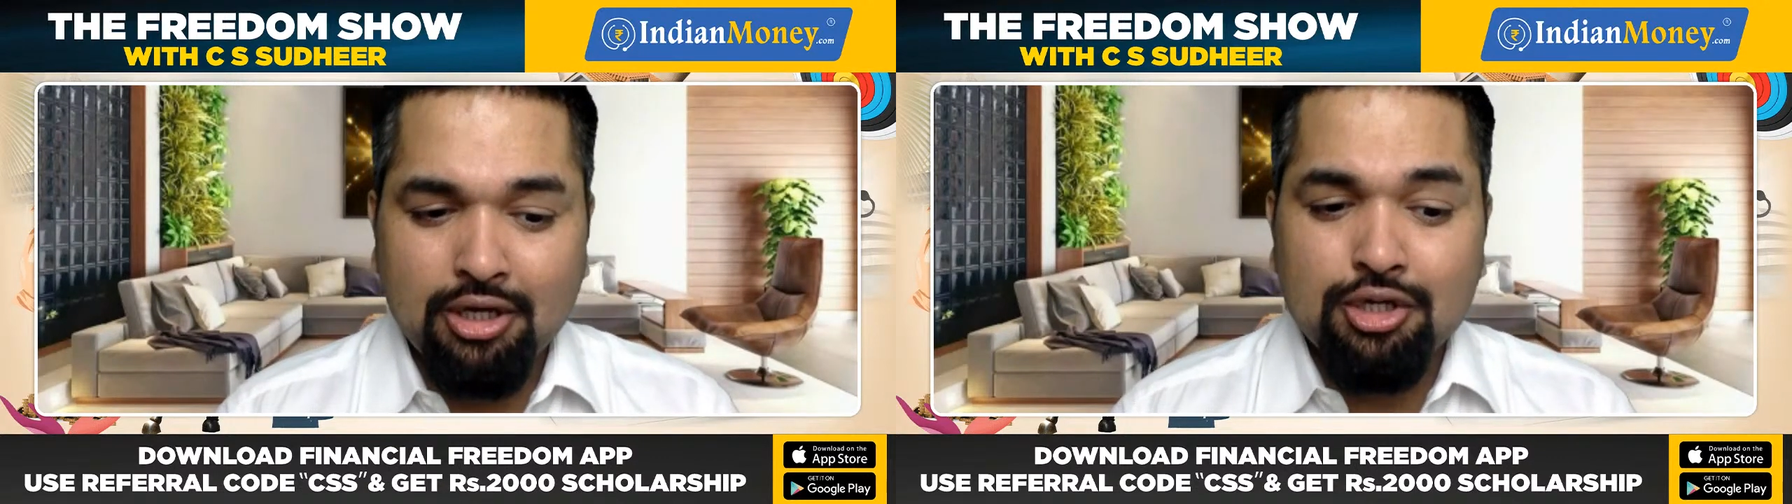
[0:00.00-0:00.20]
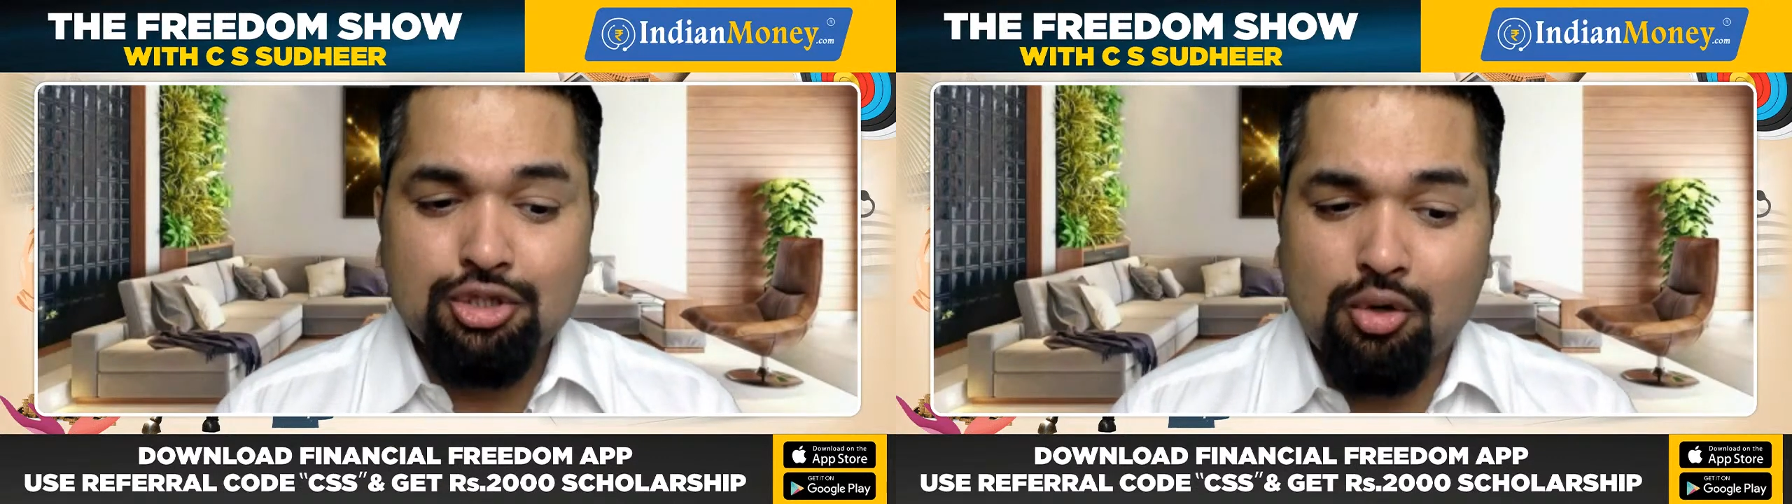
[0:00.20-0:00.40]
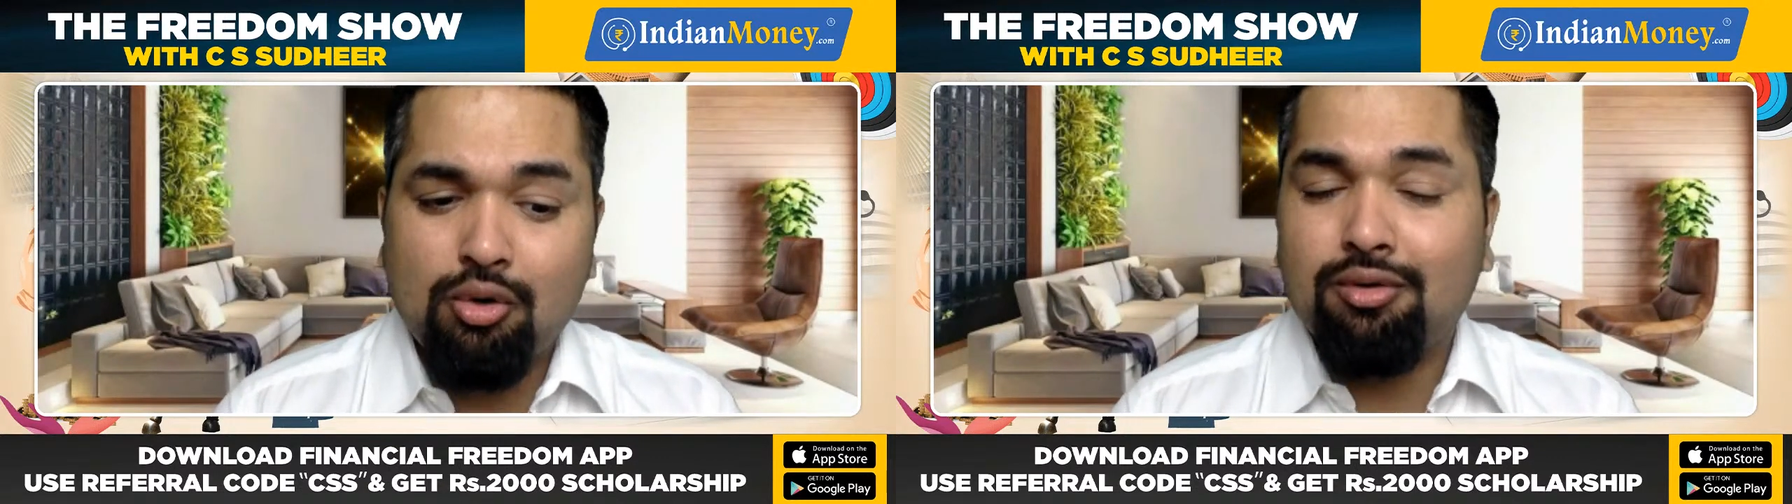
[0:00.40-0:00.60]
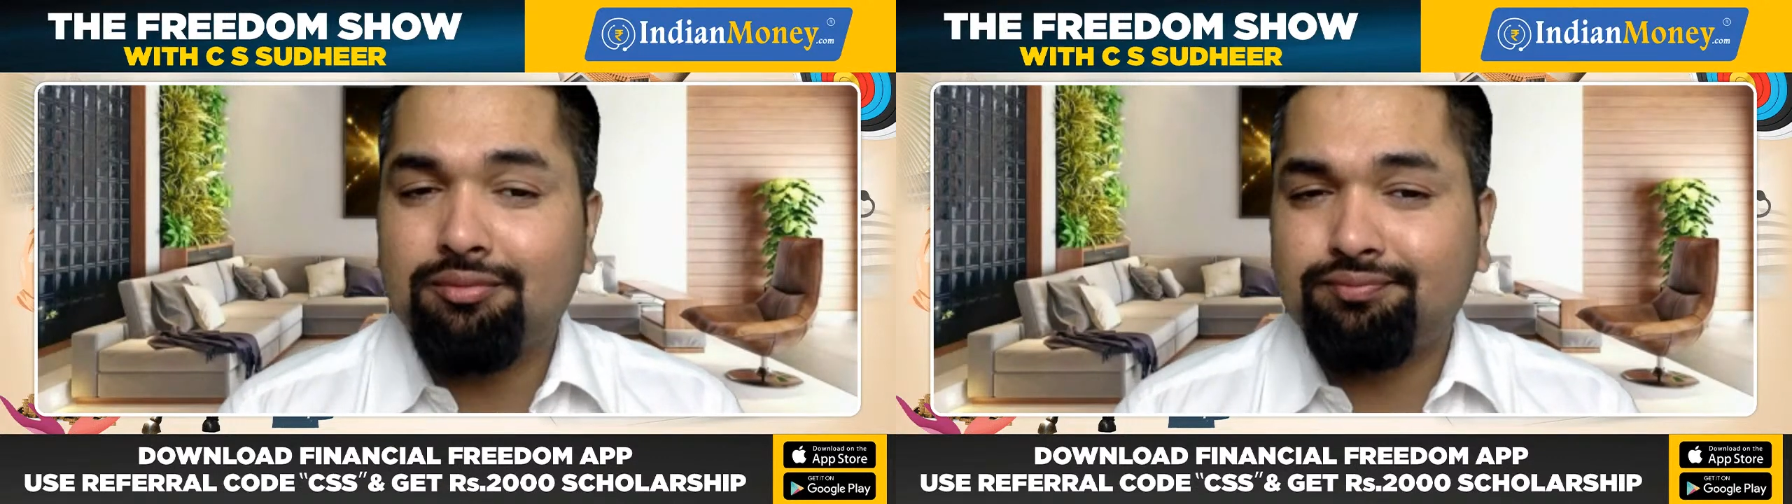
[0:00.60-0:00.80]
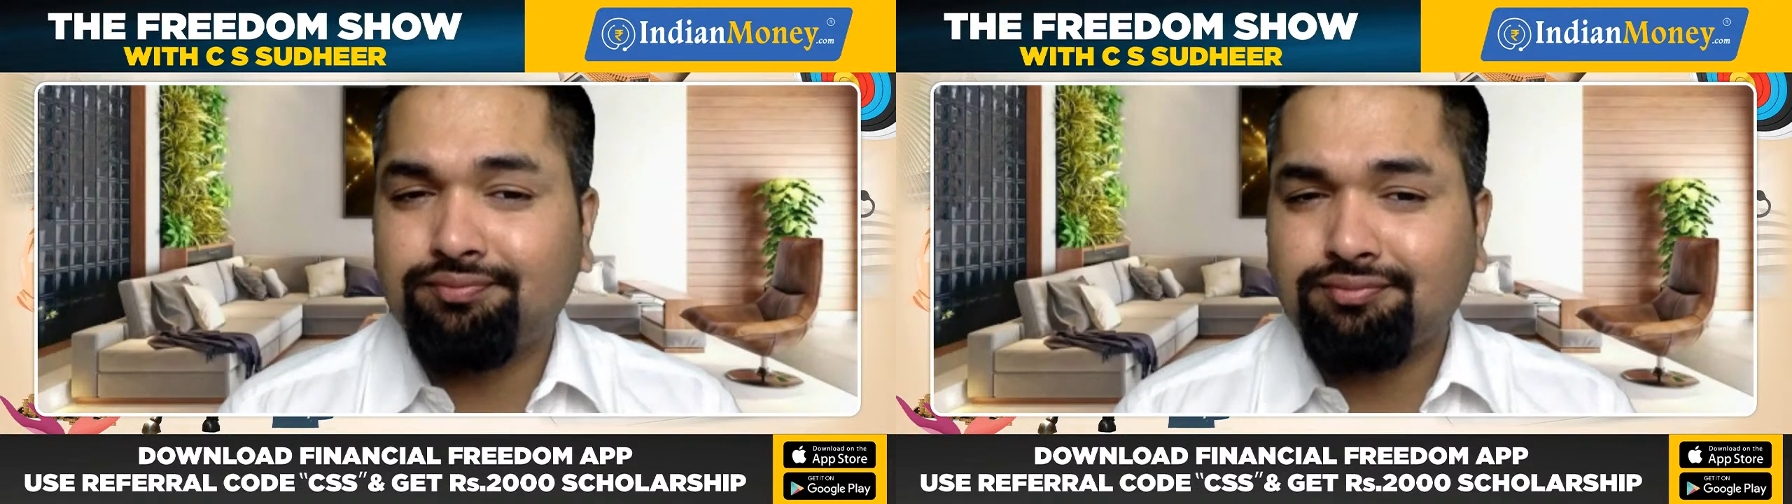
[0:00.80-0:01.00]
So,
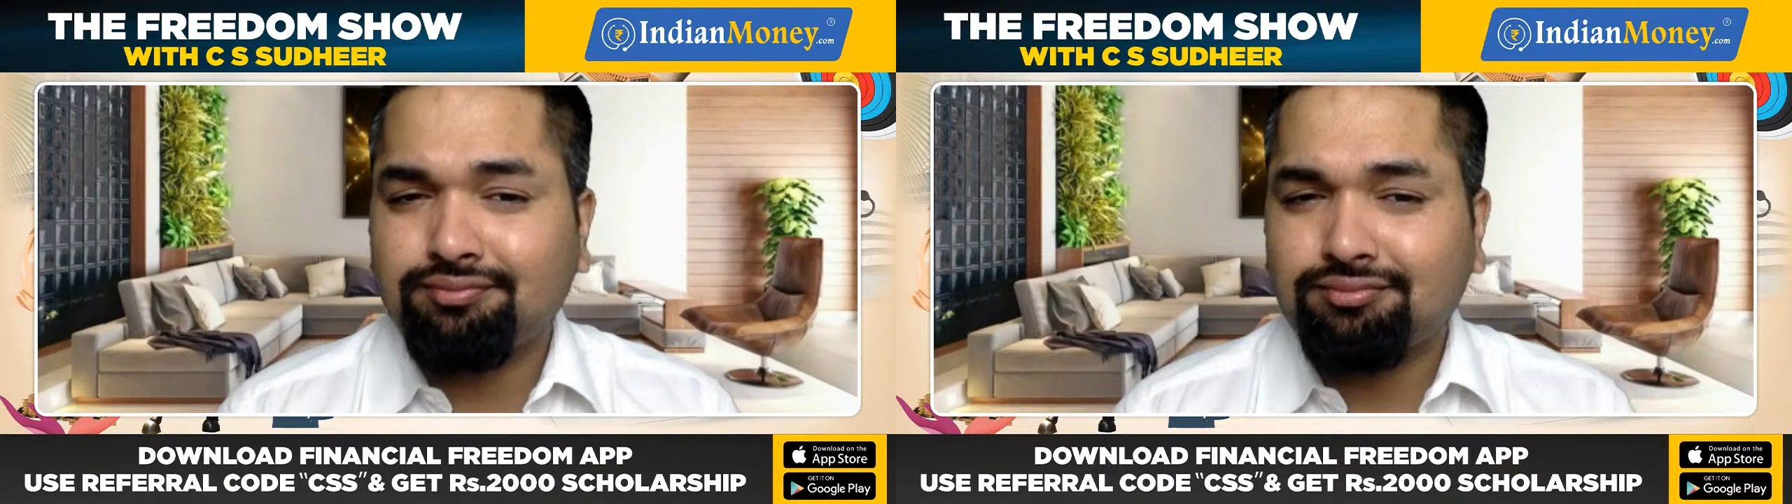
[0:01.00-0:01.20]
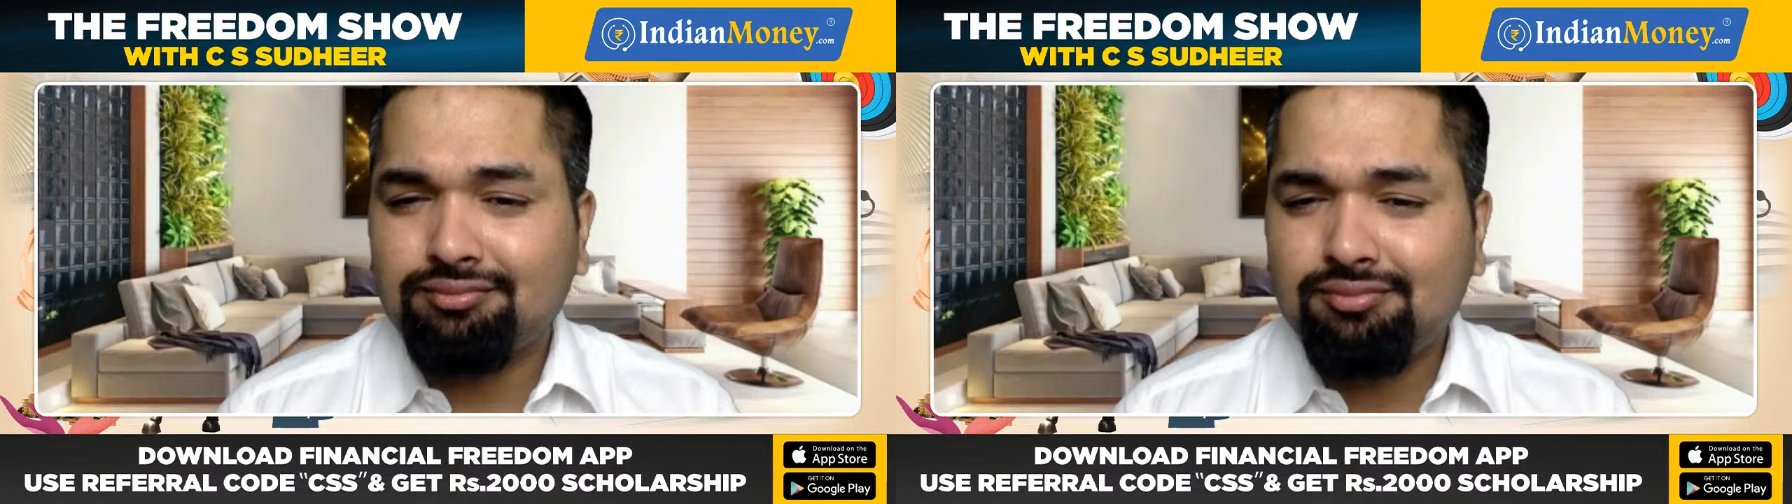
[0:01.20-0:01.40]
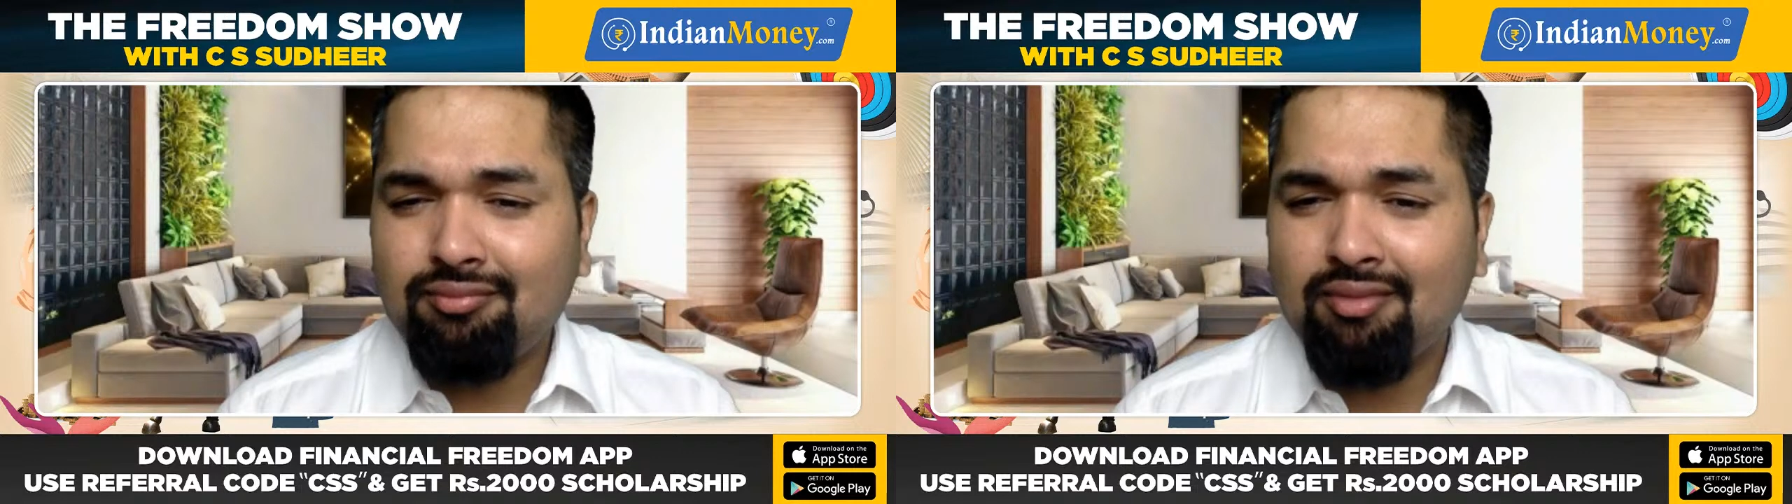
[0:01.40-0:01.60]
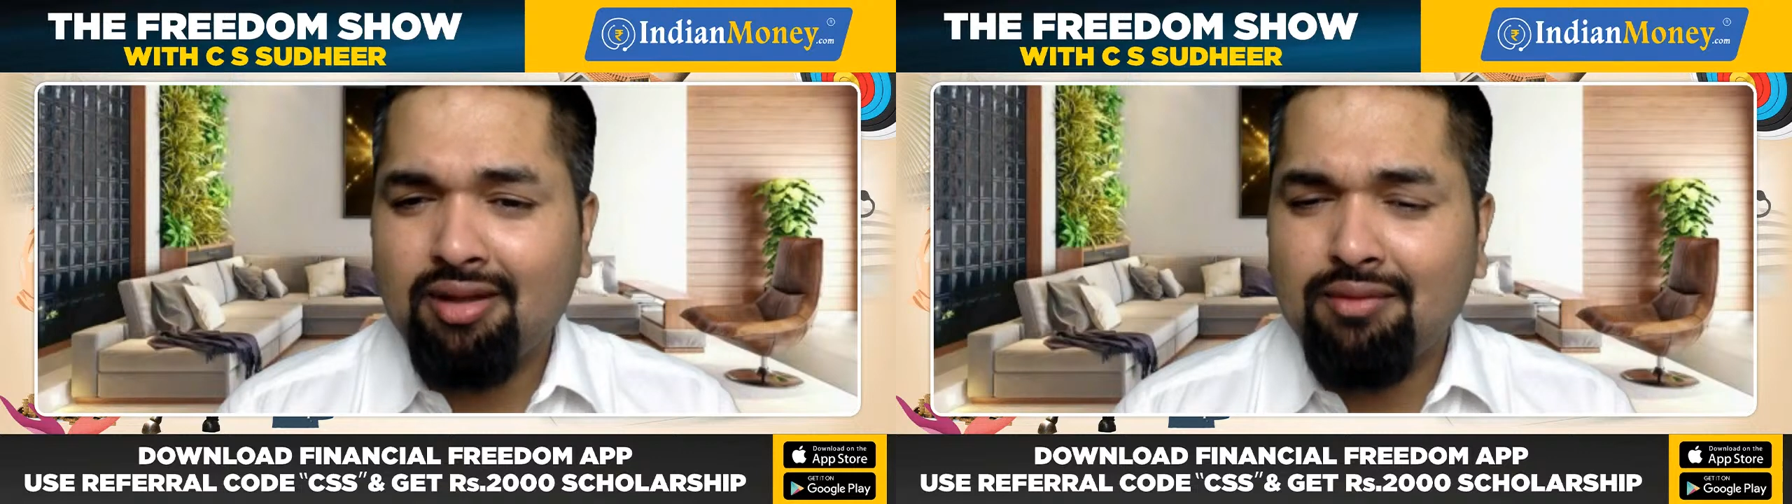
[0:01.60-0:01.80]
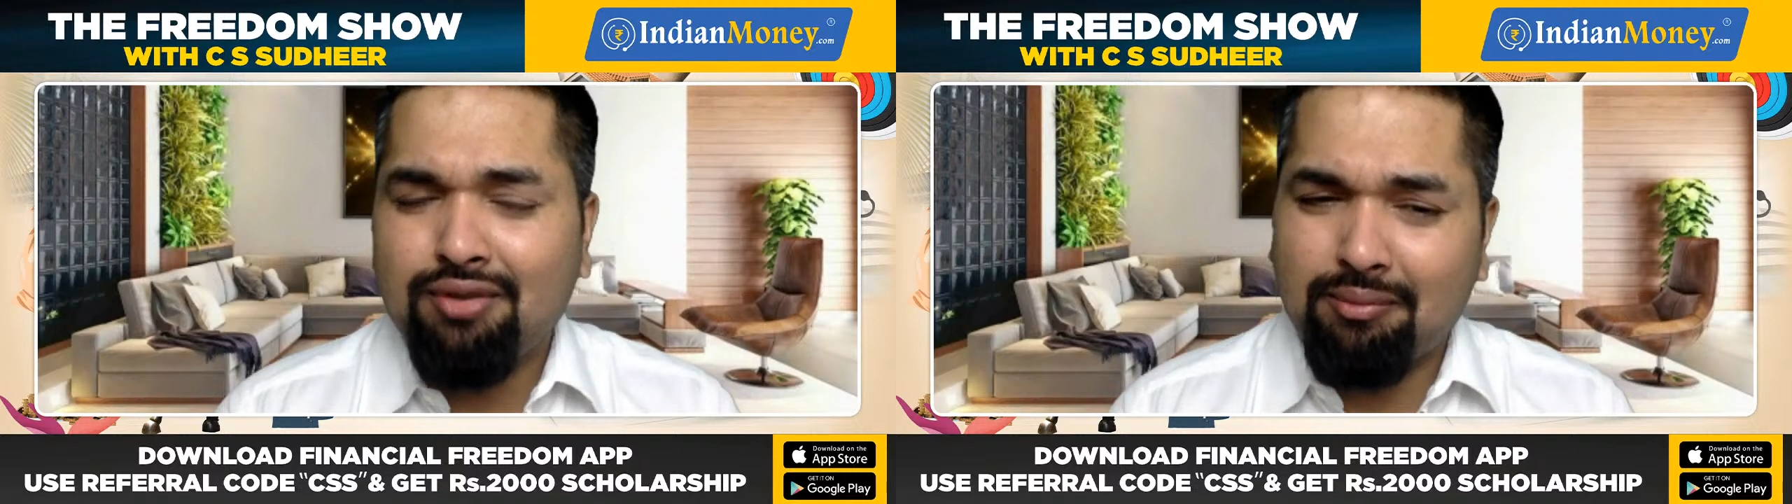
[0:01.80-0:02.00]

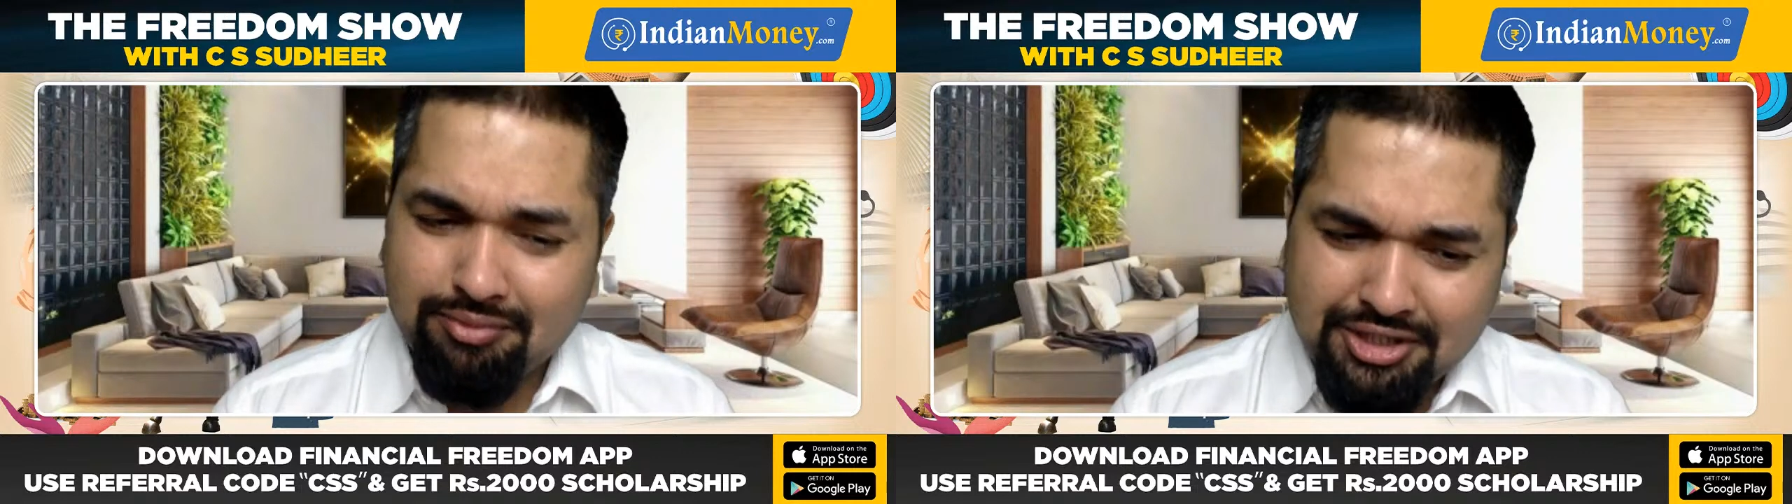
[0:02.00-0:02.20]
from